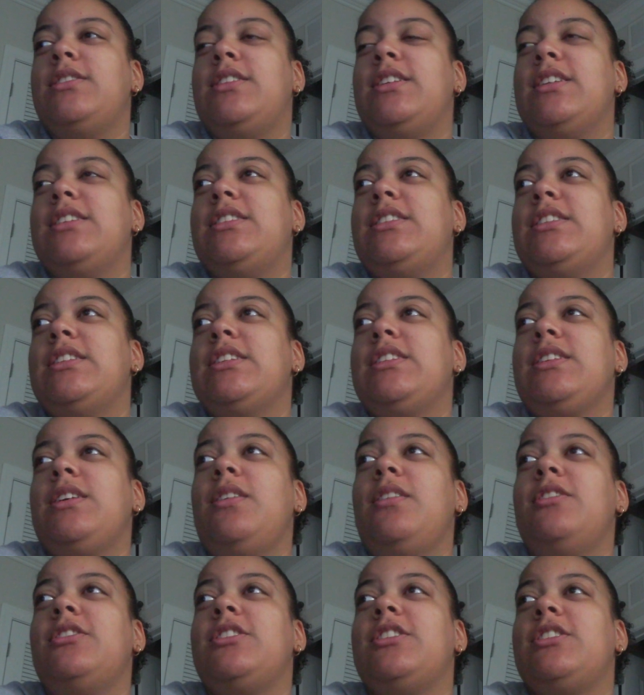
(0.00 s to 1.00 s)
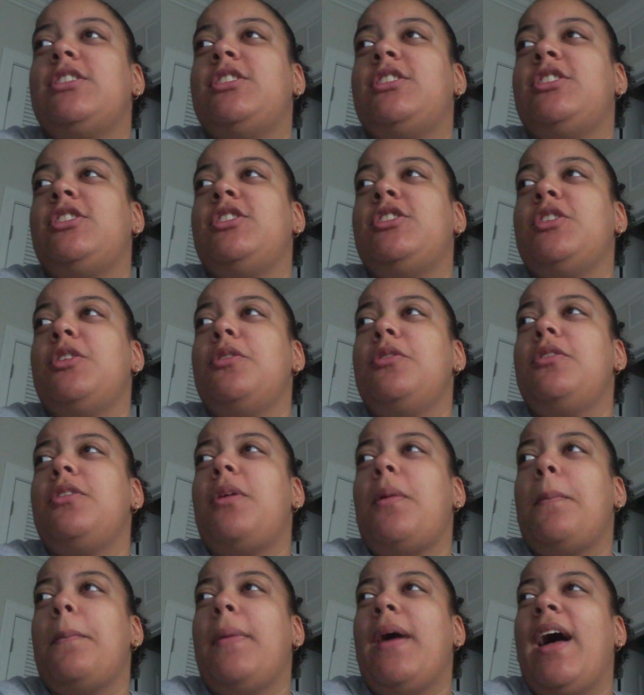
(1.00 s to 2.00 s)
Did Cisco just
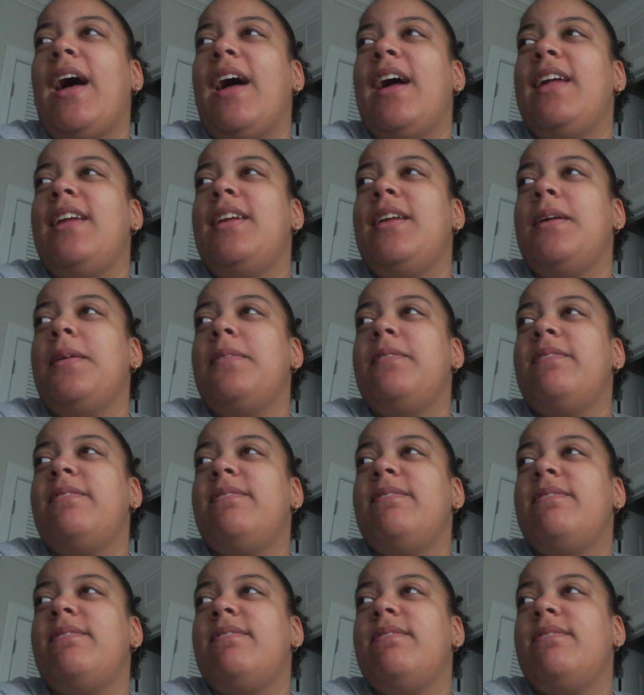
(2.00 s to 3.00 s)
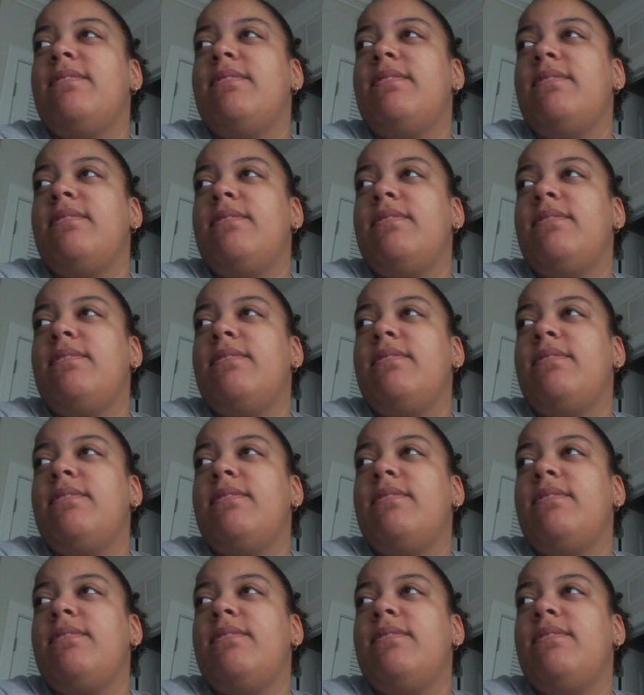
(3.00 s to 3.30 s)
shoot behind him? It's a side